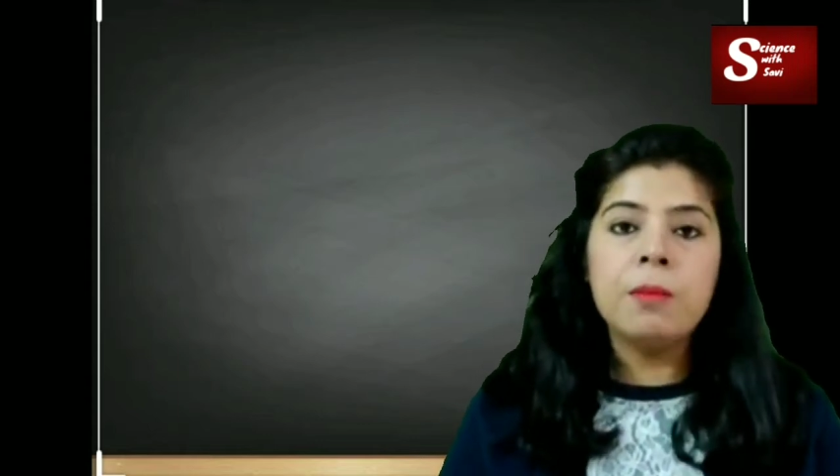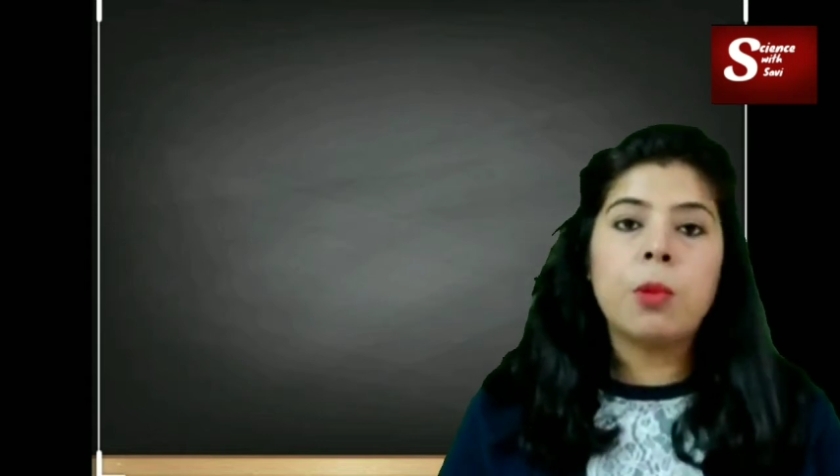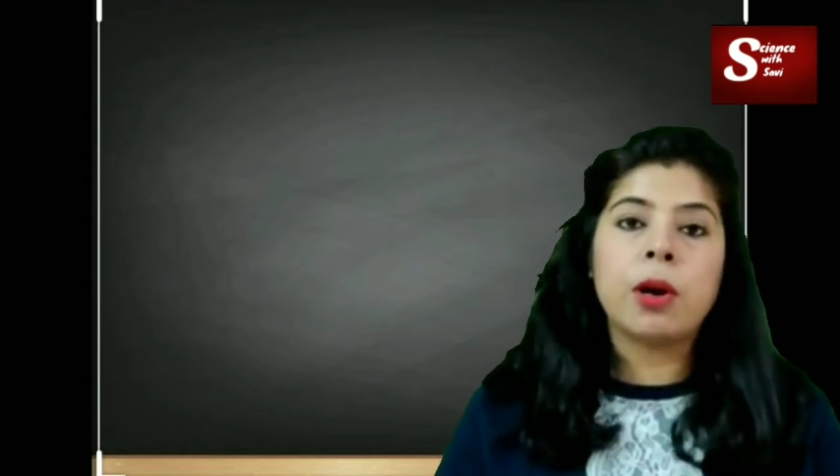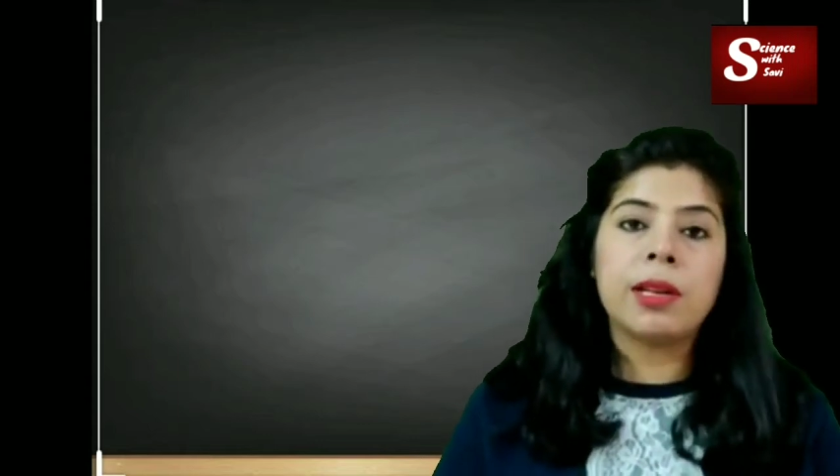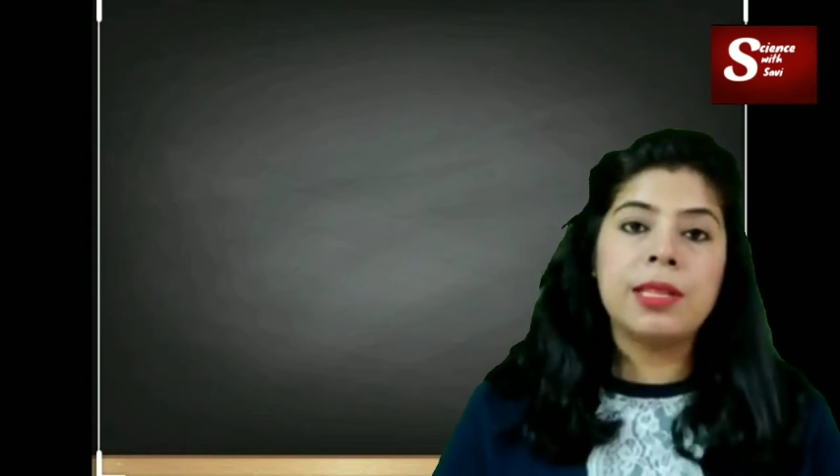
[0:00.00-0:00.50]

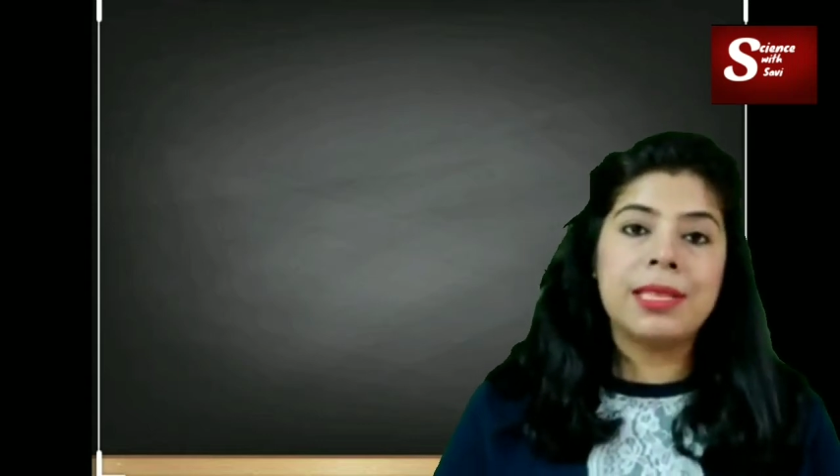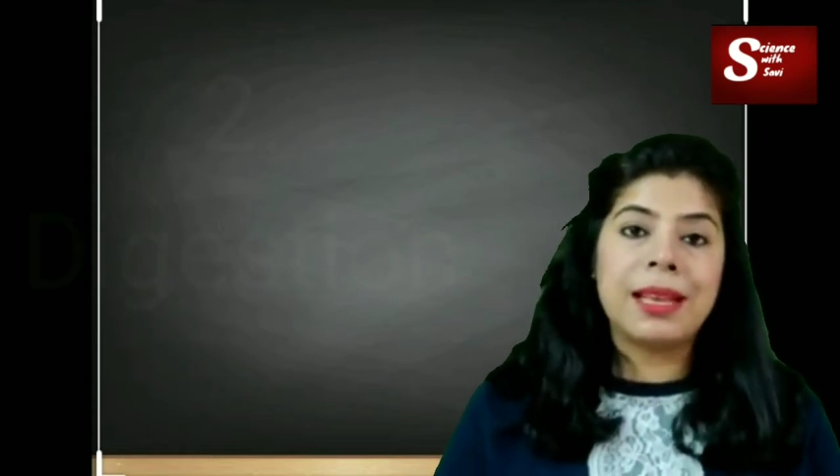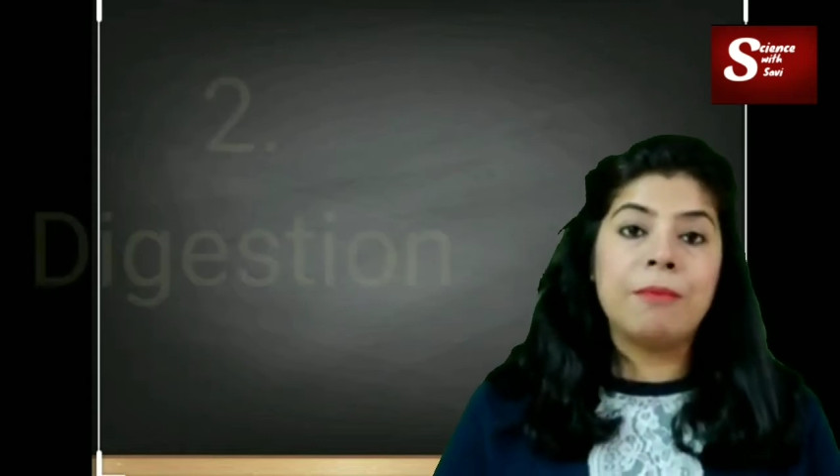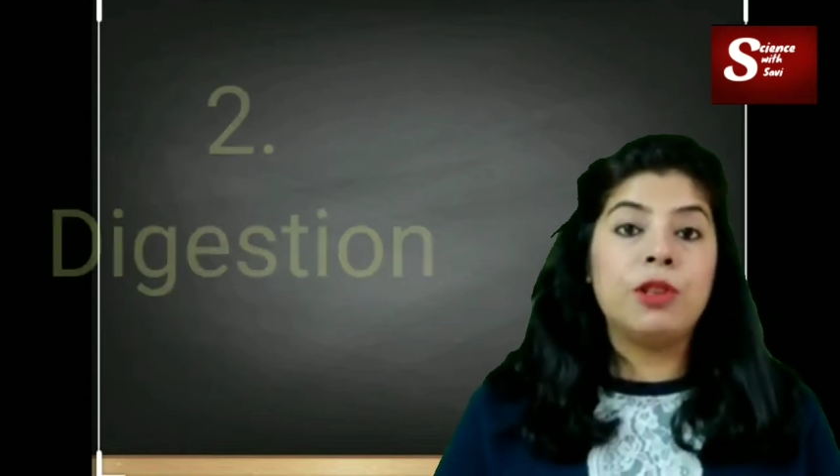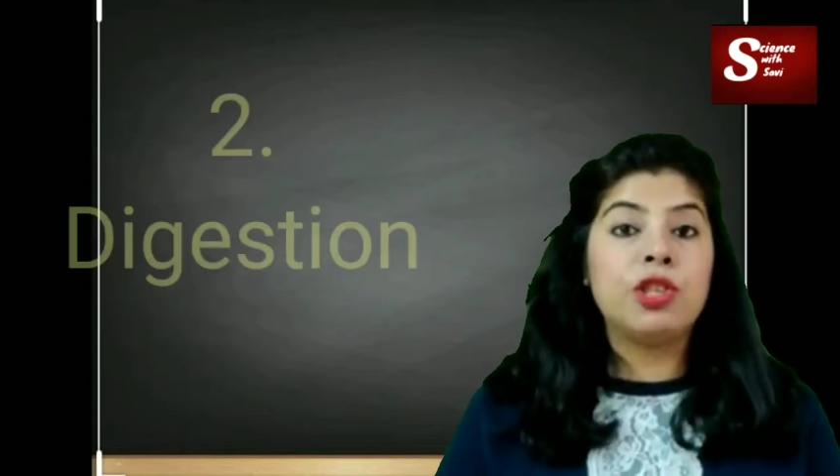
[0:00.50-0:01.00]
important
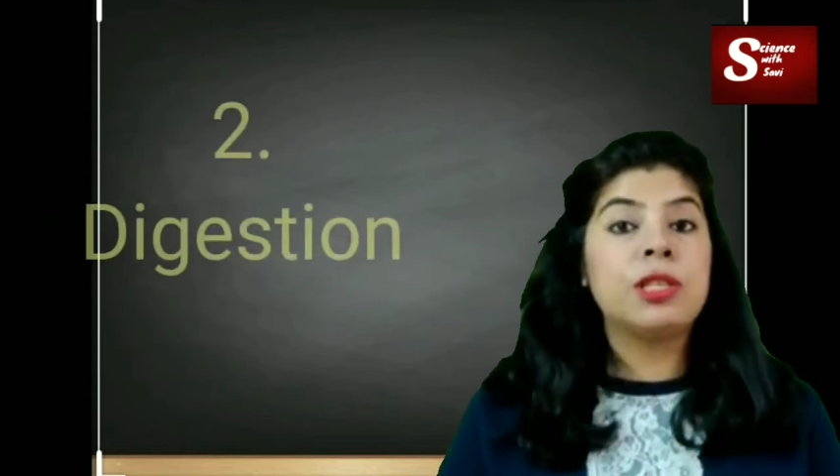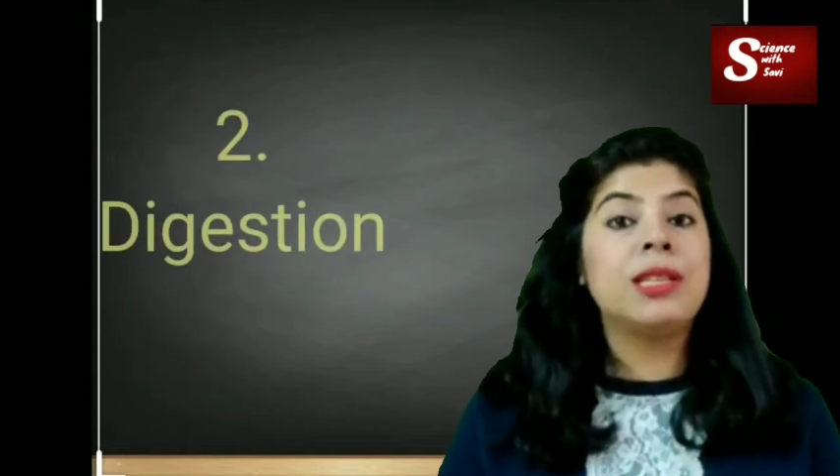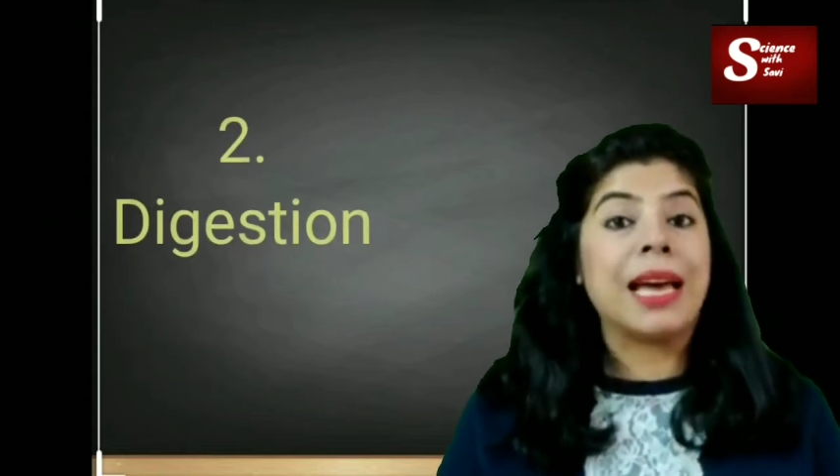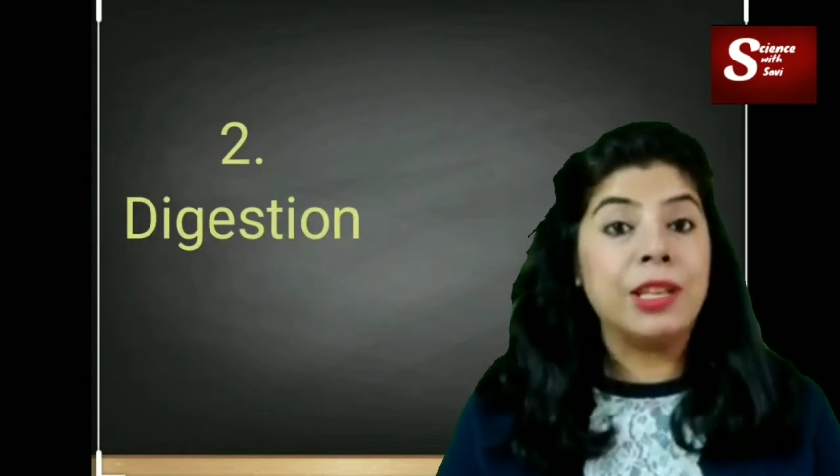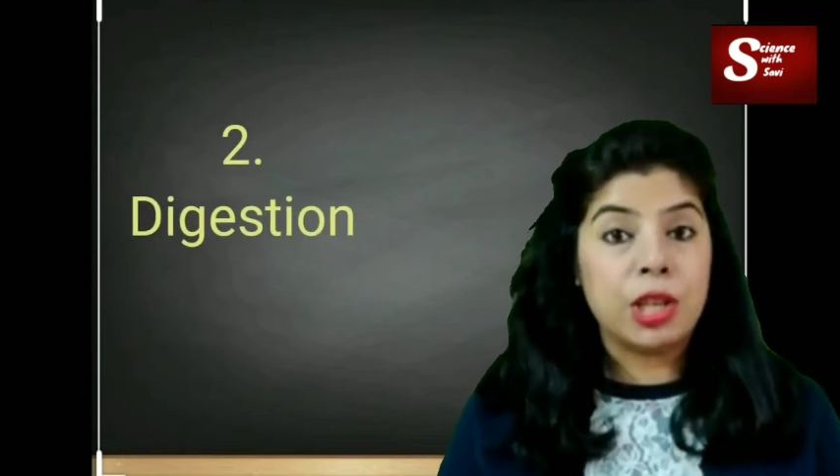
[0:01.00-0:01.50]
step, which
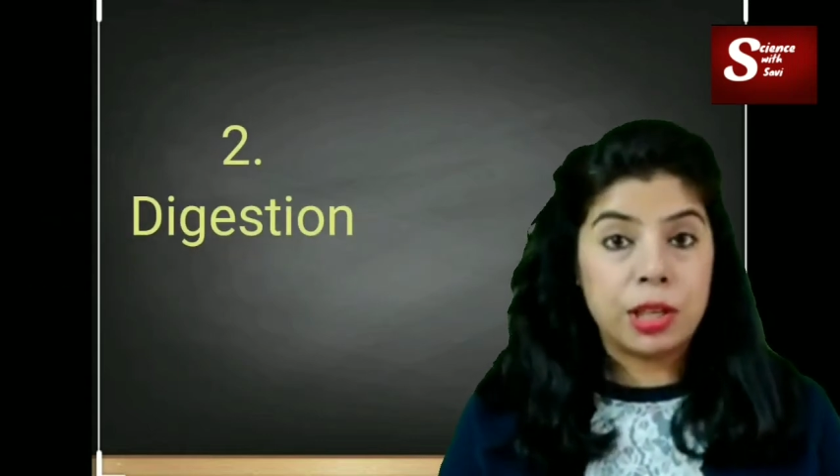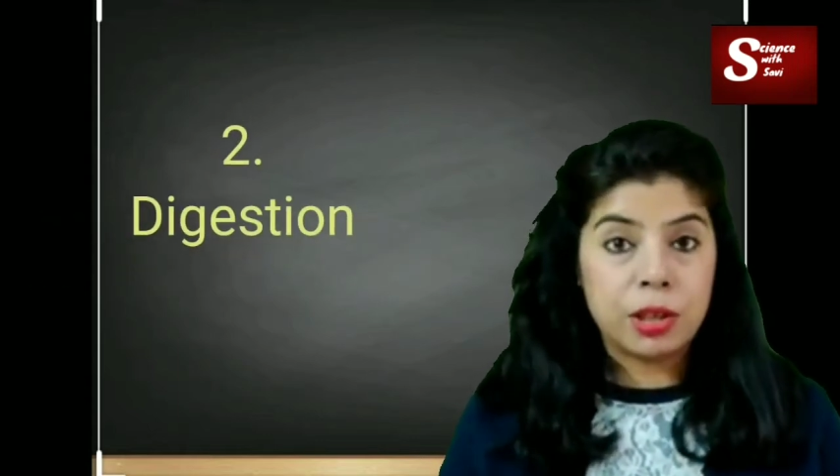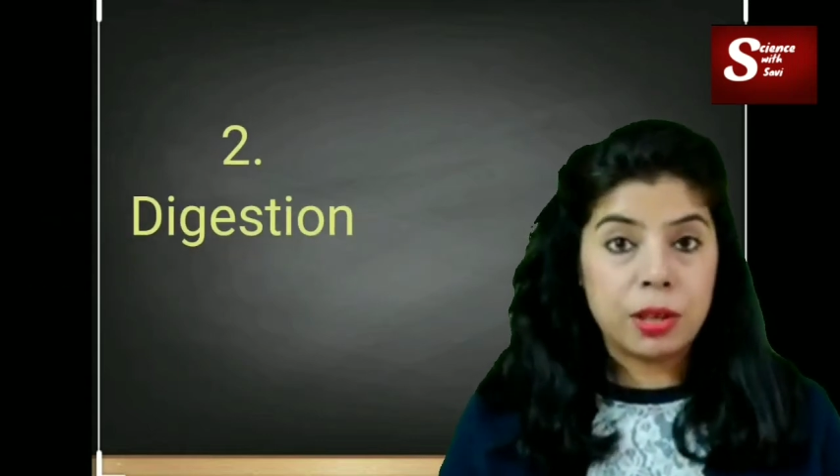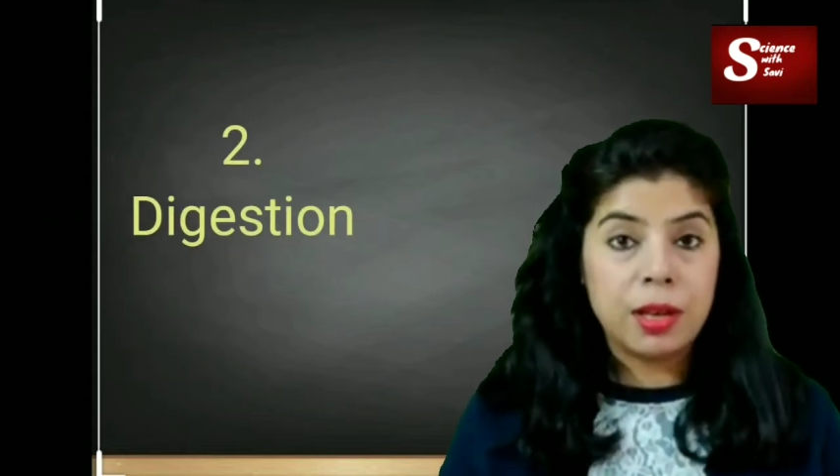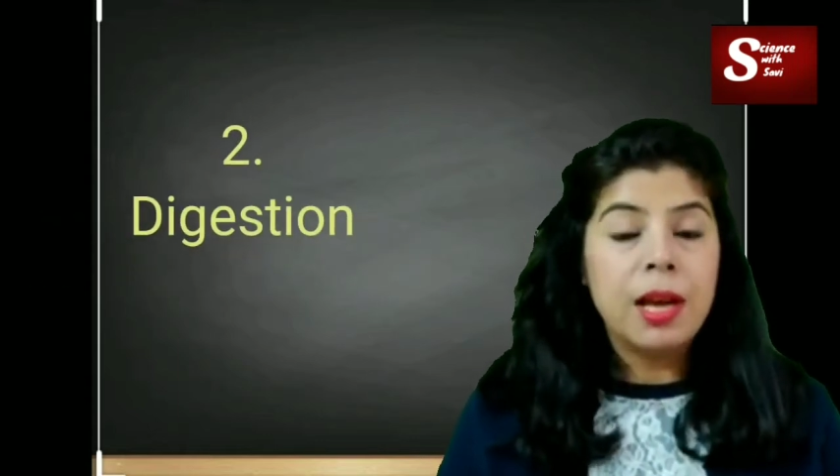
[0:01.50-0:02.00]
is
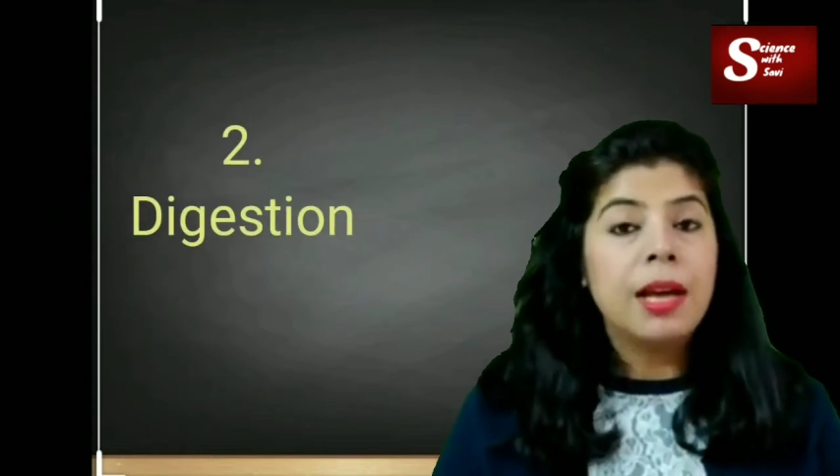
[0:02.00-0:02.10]
digestion.